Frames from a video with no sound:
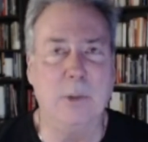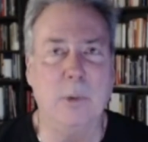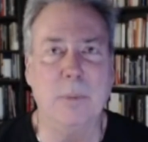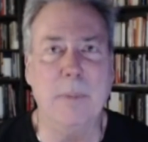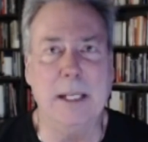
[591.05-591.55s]

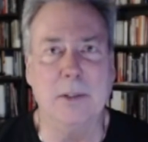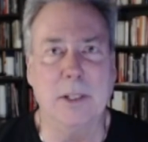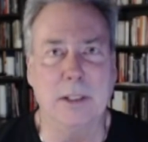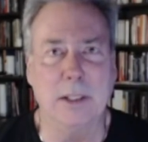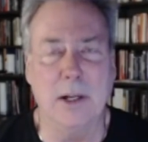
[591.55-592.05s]
which means
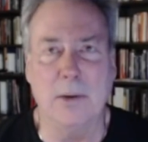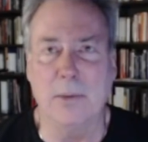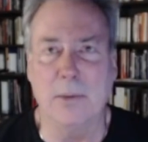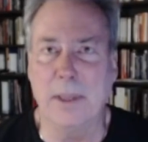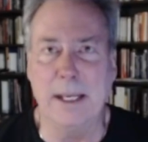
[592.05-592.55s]
that,
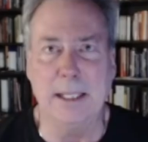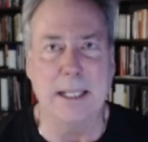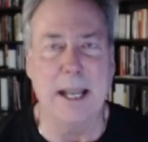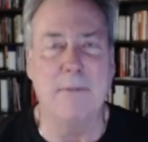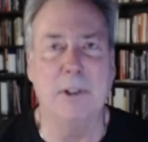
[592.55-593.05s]
they
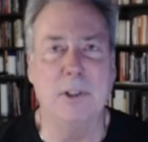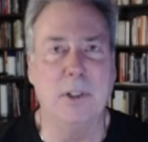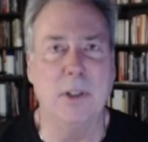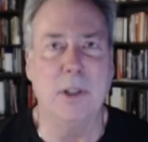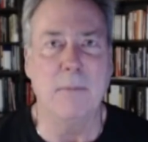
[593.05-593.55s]

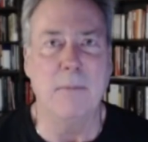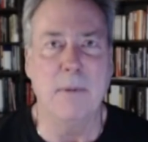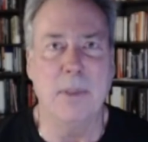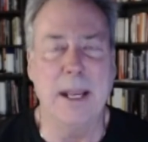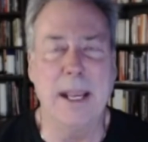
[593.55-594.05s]
leverage to
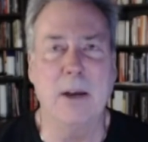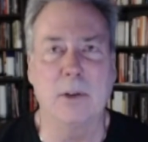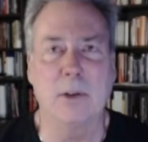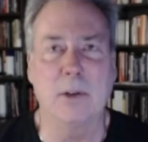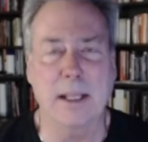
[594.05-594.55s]
the
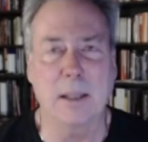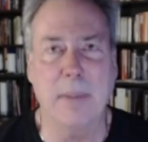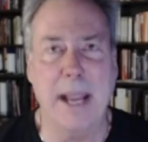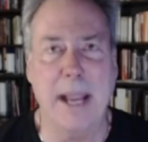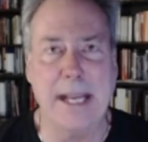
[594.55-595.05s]
hilt, just like the
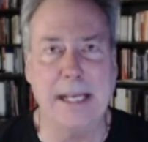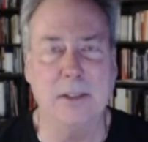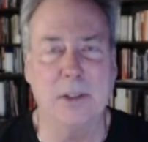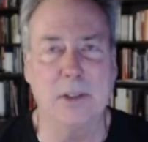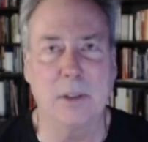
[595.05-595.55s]
banking
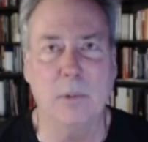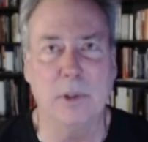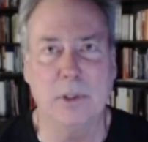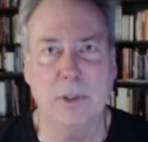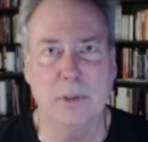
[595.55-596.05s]
system,
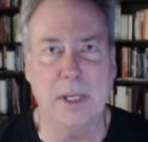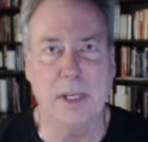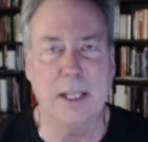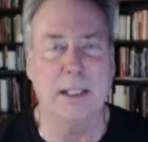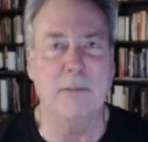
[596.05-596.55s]
which is
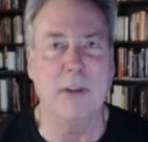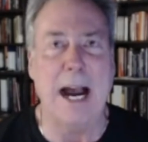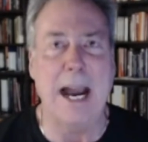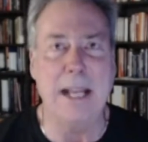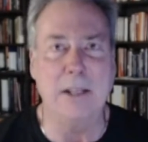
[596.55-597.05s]

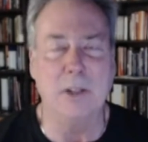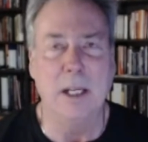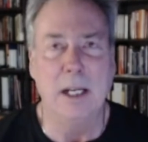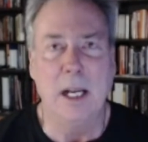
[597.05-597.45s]
ill-advised.